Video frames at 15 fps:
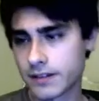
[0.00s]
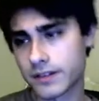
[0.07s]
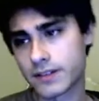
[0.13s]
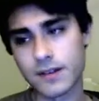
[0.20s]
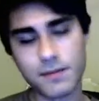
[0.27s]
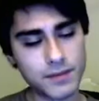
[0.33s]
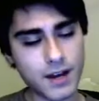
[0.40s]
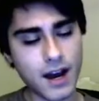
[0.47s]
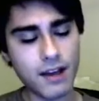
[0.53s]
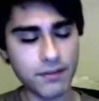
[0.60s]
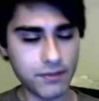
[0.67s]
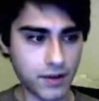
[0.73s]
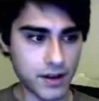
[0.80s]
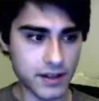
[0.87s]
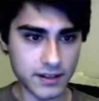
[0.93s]
I've
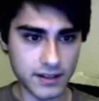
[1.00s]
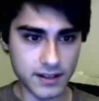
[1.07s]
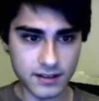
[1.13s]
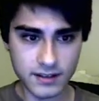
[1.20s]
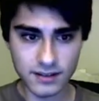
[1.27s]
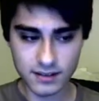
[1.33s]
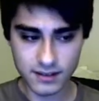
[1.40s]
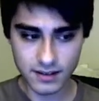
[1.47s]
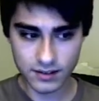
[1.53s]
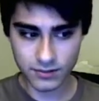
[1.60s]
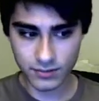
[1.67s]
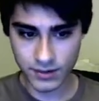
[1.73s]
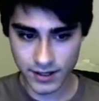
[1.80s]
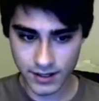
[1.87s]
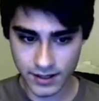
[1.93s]
run into instances
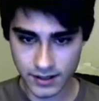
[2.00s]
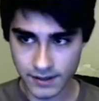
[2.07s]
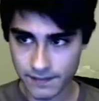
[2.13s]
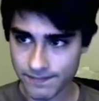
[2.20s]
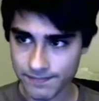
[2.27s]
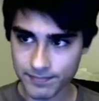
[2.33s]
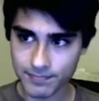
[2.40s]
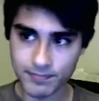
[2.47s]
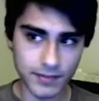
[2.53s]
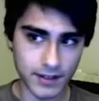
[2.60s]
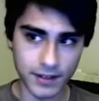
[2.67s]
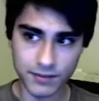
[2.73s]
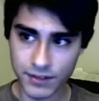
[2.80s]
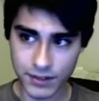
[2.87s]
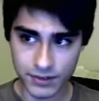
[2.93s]
where it
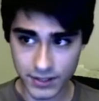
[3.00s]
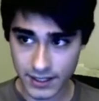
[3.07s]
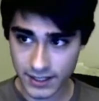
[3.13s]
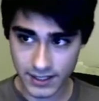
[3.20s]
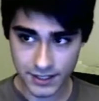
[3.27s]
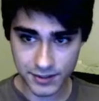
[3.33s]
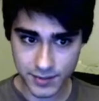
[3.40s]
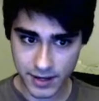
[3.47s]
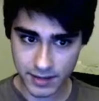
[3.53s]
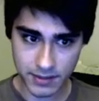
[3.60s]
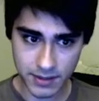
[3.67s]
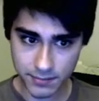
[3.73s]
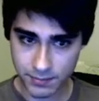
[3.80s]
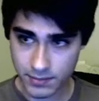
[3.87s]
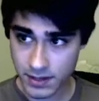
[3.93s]
feels like it eats my beep
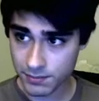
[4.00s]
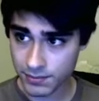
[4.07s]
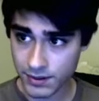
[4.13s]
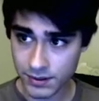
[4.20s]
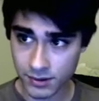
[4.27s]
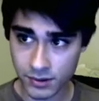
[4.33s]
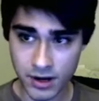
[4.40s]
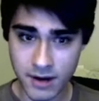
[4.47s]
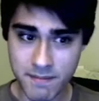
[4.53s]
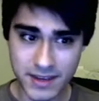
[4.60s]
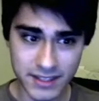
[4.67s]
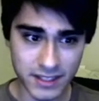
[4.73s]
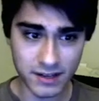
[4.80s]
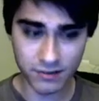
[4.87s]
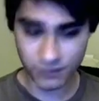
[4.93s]
input or I miss
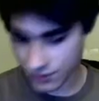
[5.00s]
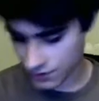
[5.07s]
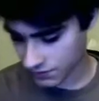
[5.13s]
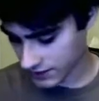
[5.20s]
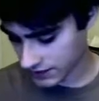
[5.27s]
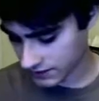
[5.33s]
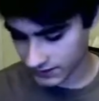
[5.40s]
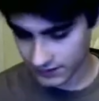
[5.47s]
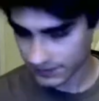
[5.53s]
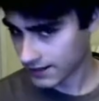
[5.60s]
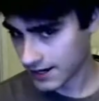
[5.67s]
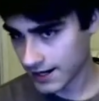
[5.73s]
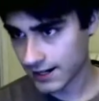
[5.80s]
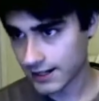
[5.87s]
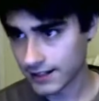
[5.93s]
it for no reason.
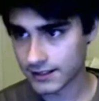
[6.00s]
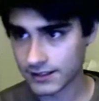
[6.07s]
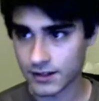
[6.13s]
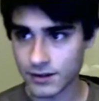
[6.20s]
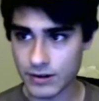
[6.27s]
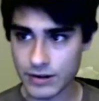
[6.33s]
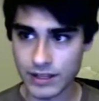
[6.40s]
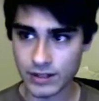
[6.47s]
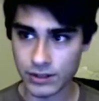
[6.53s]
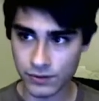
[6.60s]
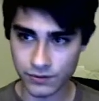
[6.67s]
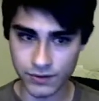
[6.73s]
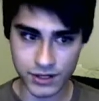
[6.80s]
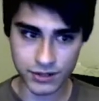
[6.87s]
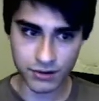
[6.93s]
Don't get too
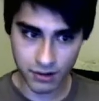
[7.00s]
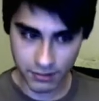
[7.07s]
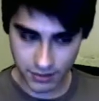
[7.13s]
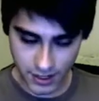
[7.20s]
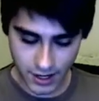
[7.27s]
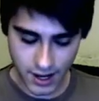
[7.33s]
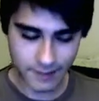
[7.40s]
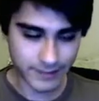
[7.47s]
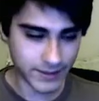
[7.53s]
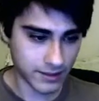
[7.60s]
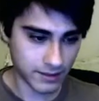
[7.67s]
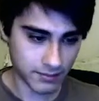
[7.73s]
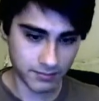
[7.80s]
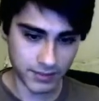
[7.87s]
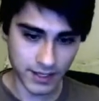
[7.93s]
frustrated when that happens,
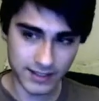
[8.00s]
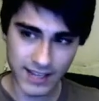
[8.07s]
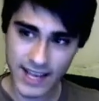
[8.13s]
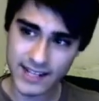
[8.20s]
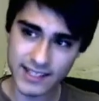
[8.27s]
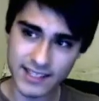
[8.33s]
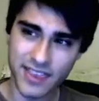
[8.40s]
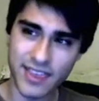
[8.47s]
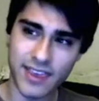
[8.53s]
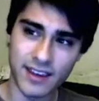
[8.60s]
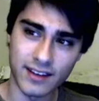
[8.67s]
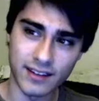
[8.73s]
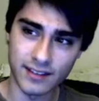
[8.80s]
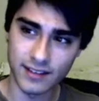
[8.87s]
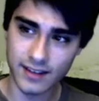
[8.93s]
because that is a thing.
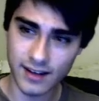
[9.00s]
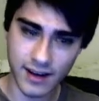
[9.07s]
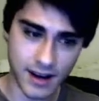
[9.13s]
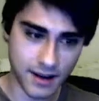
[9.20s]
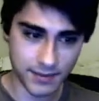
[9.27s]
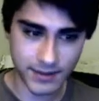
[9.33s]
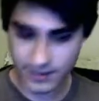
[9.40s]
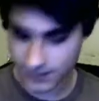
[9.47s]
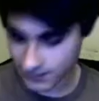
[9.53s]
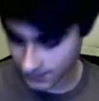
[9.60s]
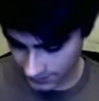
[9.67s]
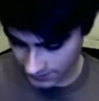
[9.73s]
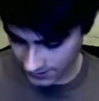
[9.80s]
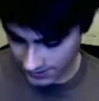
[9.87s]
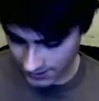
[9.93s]
It happens.
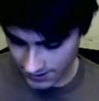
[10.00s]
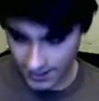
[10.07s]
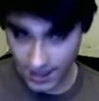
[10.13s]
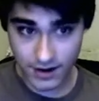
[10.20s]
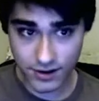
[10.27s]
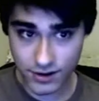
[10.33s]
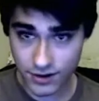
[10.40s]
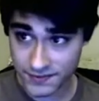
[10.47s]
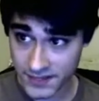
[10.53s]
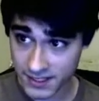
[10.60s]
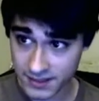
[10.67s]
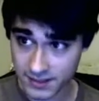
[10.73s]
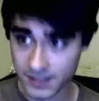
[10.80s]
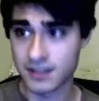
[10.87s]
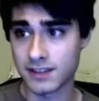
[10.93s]
I don't know if that's
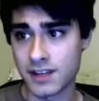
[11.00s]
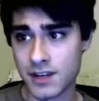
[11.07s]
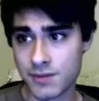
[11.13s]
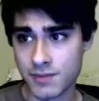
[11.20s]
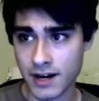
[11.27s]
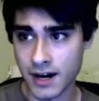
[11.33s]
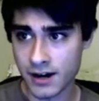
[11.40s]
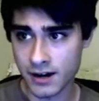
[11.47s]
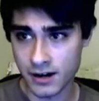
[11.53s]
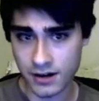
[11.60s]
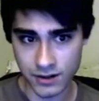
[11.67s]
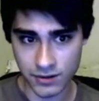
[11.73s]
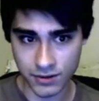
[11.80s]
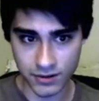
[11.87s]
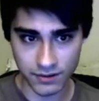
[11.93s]
because of human error
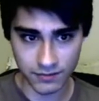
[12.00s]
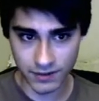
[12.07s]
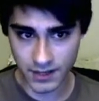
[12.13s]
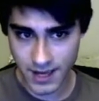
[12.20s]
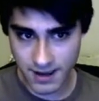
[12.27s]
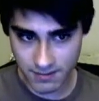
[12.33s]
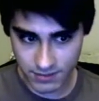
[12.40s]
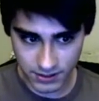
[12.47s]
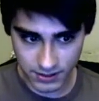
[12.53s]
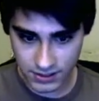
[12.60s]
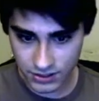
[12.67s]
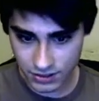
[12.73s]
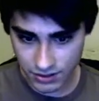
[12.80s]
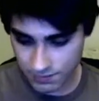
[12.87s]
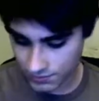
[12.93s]
or if the game just eats your
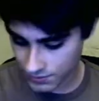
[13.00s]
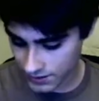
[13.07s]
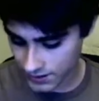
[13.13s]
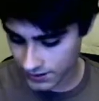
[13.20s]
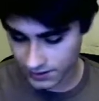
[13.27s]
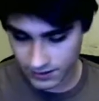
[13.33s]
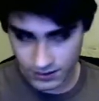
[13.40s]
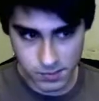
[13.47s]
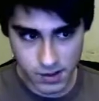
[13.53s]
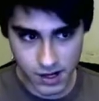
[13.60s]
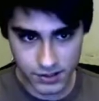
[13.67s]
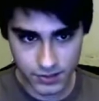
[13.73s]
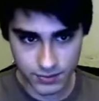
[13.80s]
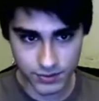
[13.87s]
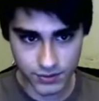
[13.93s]
input. It's possible.